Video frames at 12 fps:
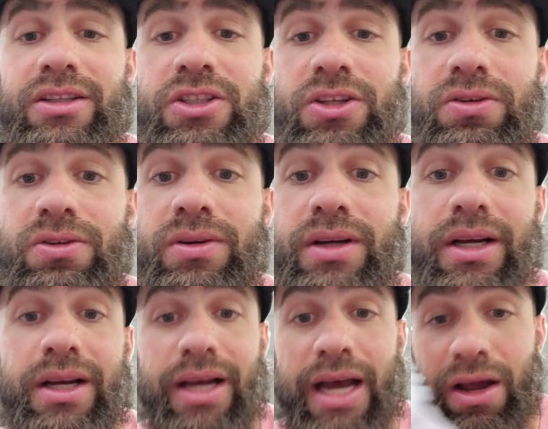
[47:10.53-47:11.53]
So
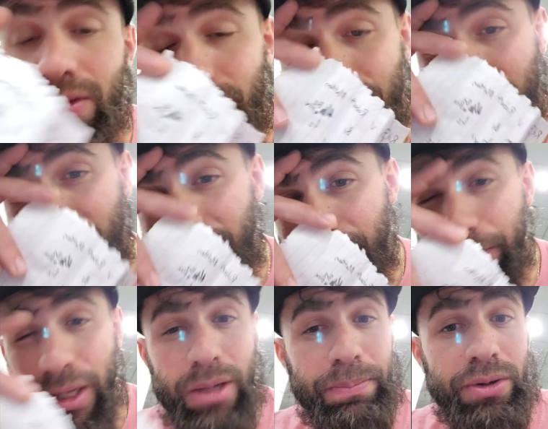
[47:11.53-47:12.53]
I don't think
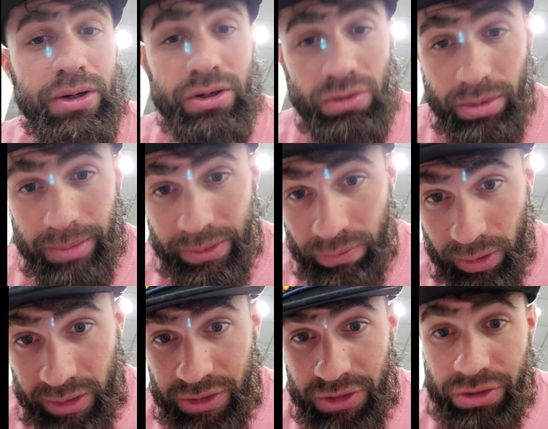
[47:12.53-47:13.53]
Pelipper normally
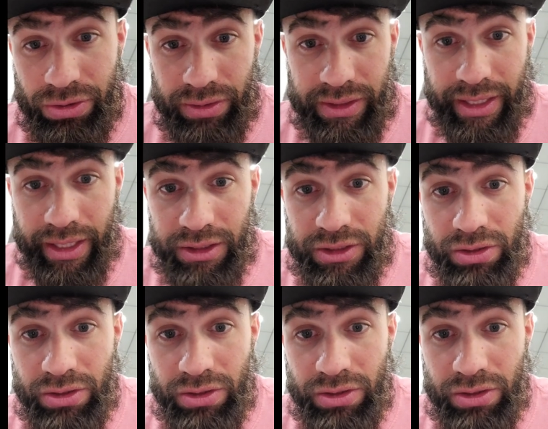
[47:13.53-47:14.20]
runs 2 attacks.